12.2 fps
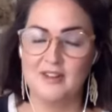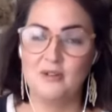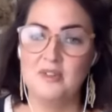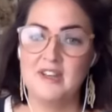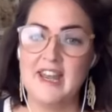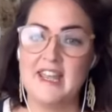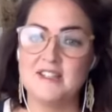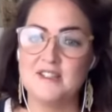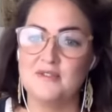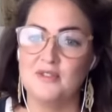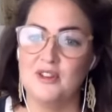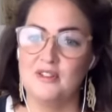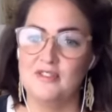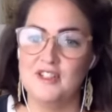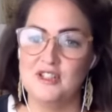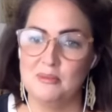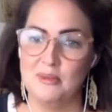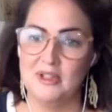all the nets for the
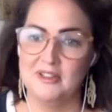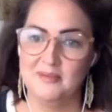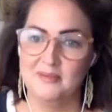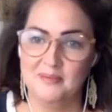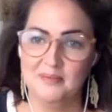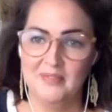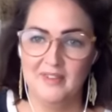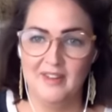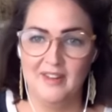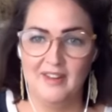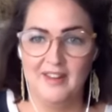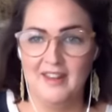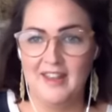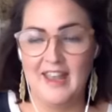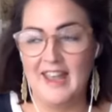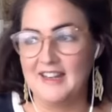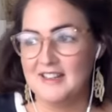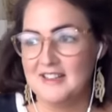fishermen,
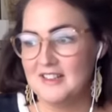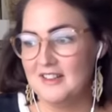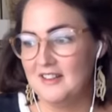and